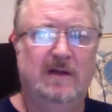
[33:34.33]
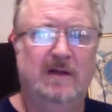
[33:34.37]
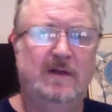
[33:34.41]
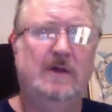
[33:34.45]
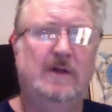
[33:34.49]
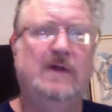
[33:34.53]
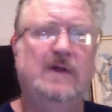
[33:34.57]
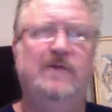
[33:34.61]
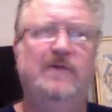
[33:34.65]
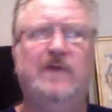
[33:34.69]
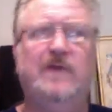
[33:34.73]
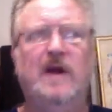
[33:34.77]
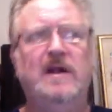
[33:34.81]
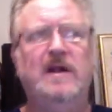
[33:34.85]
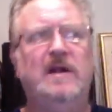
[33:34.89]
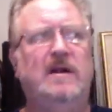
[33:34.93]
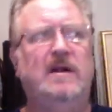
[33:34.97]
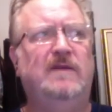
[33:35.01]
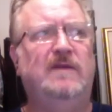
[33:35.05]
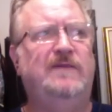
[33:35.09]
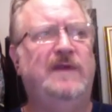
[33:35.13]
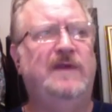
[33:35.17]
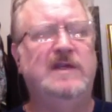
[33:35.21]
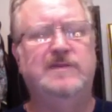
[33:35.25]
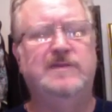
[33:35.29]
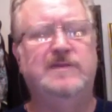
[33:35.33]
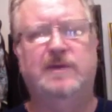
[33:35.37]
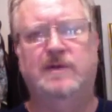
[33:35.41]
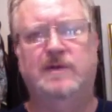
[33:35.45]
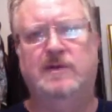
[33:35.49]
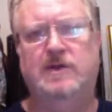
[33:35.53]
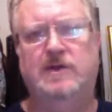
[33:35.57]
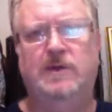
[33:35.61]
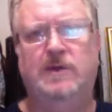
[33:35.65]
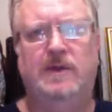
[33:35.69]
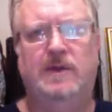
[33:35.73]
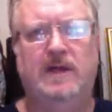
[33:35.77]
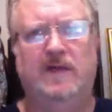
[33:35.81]
You can find out on
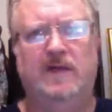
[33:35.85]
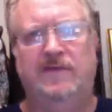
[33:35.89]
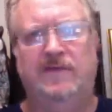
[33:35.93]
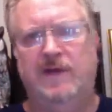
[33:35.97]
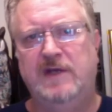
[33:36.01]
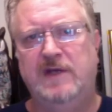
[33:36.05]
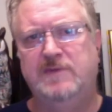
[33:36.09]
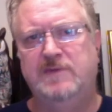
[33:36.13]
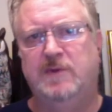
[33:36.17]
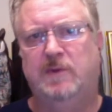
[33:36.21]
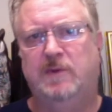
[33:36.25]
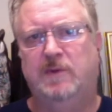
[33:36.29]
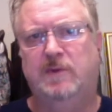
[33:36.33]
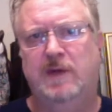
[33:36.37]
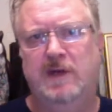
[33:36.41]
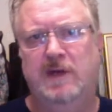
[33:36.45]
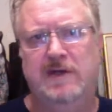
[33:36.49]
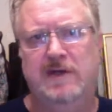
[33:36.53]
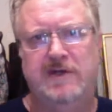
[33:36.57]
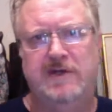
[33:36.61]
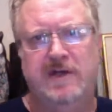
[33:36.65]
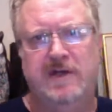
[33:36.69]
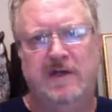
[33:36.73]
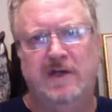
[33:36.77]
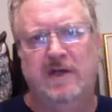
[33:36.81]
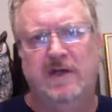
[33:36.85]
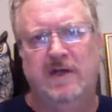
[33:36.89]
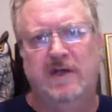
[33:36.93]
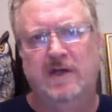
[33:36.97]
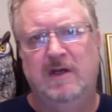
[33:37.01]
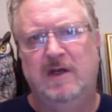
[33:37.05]
Facebook too. We got a Facebook page,